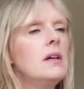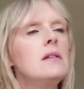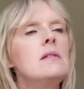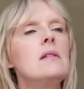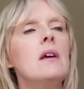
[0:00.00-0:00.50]

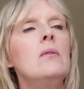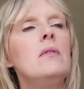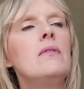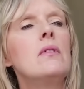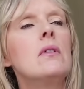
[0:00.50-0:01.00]
So
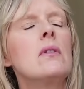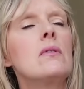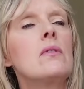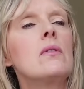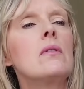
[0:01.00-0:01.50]
we've got
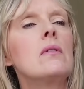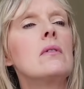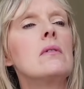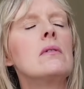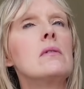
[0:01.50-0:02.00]

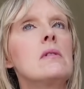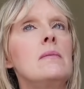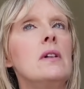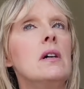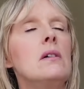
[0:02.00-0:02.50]

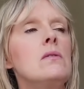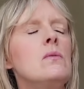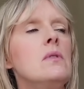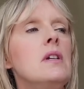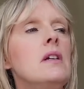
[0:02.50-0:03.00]
some girls
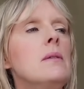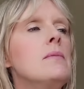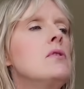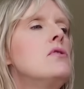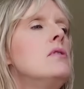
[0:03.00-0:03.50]
walking up
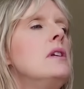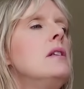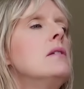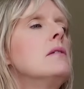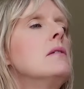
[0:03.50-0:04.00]
the
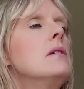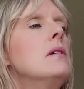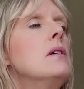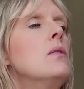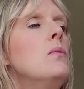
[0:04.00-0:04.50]
street
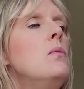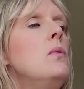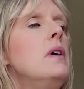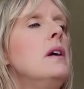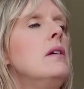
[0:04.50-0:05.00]

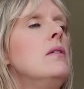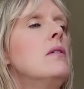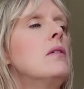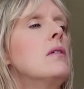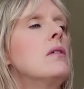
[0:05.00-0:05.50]
with
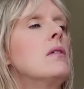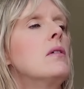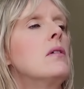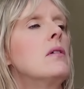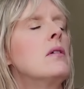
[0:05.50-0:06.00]

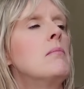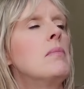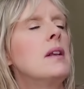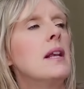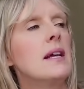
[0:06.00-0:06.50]

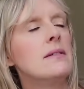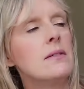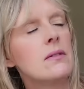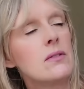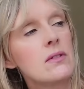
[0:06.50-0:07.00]

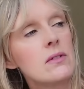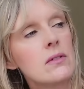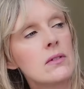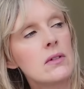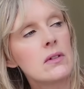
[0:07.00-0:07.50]
plants
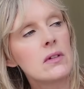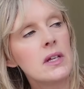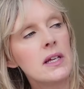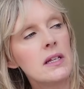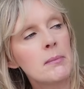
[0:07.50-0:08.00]

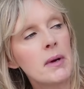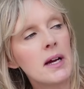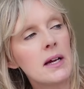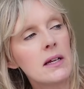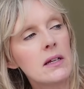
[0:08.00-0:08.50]
in a
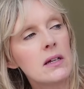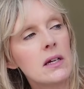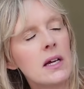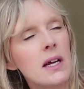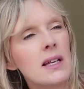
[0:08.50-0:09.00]
bag
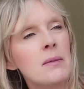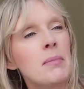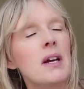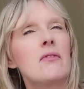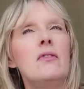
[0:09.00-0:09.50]
and a
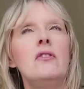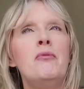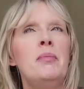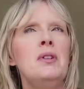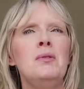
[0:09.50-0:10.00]
bag full
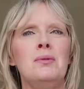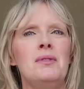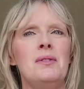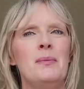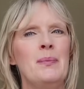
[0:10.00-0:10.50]
of
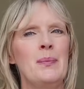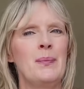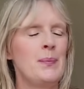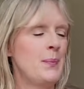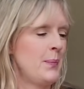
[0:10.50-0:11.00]
booze.
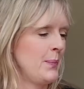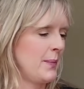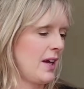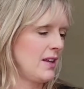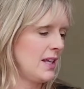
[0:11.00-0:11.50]

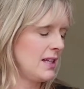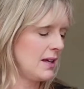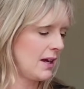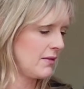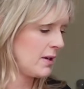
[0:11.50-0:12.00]
I think they're
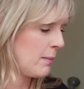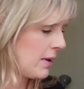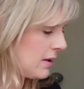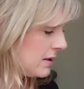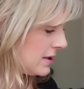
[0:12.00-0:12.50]
having a
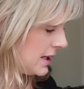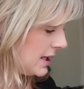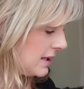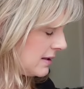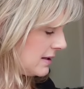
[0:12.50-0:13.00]

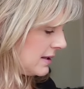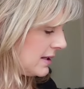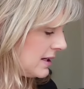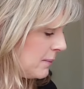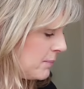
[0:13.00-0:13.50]
party,
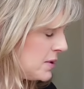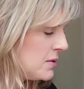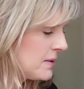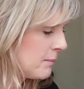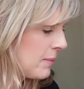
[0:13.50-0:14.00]
a booze and